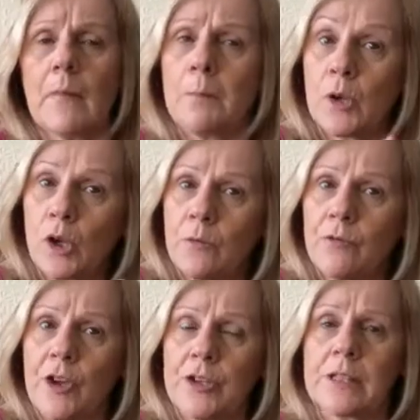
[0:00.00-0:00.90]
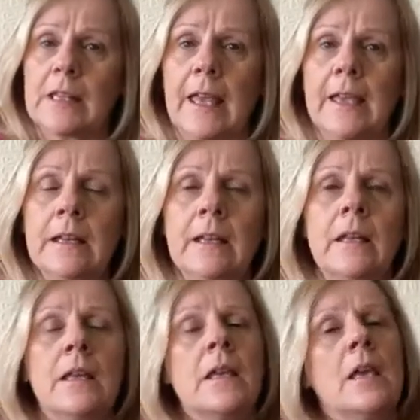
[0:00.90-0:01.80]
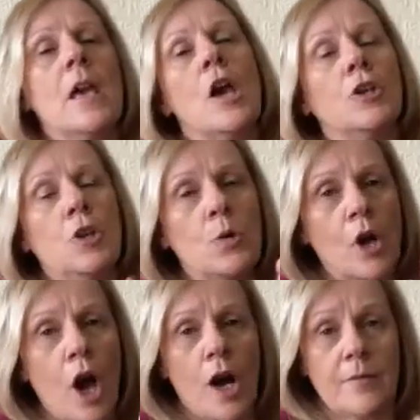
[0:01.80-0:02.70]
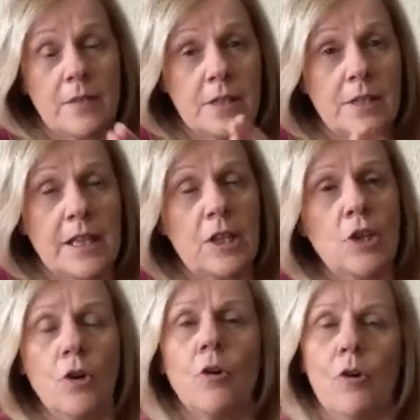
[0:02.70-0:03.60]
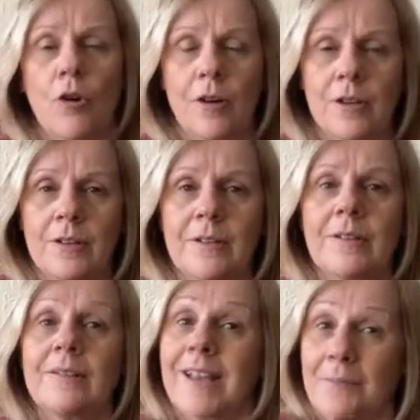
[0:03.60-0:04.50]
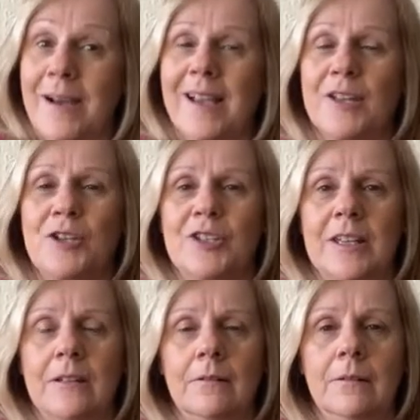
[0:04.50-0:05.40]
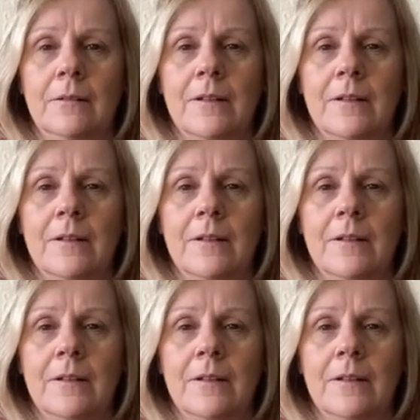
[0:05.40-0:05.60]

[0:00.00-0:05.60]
But conversely, you can't secure that package deal